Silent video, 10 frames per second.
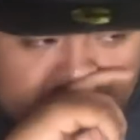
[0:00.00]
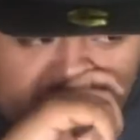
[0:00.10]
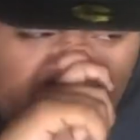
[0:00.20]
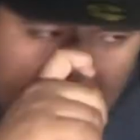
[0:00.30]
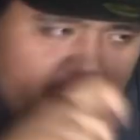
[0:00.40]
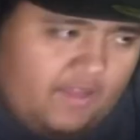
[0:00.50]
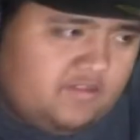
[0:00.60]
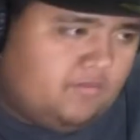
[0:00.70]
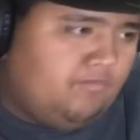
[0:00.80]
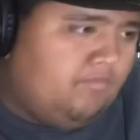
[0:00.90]
Today, we're gonna
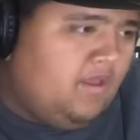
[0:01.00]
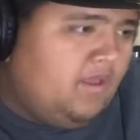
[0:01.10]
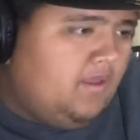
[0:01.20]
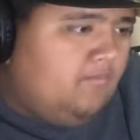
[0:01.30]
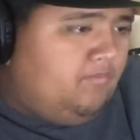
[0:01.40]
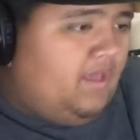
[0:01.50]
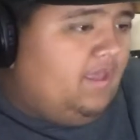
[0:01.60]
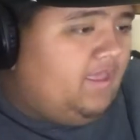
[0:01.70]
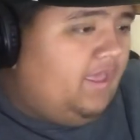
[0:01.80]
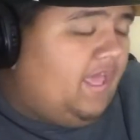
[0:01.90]
react to
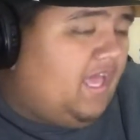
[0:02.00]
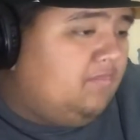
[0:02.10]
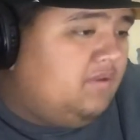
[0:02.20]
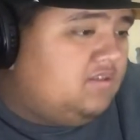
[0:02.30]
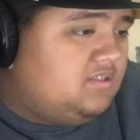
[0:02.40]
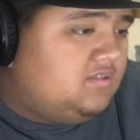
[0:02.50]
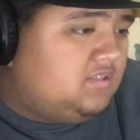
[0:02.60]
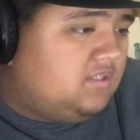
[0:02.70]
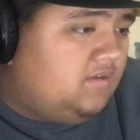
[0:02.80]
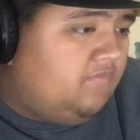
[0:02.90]

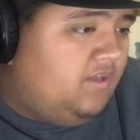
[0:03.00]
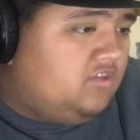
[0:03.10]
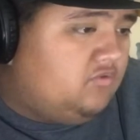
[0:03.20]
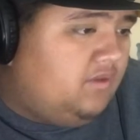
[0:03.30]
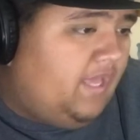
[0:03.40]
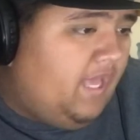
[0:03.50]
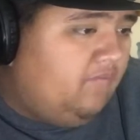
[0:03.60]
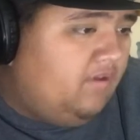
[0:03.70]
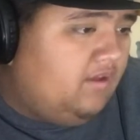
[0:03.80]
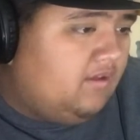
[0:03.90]
BadKHabitsFtHavek-BlackTop featuring
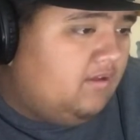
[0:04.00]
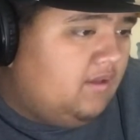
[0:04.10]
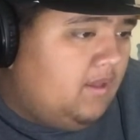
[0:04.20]
Havek.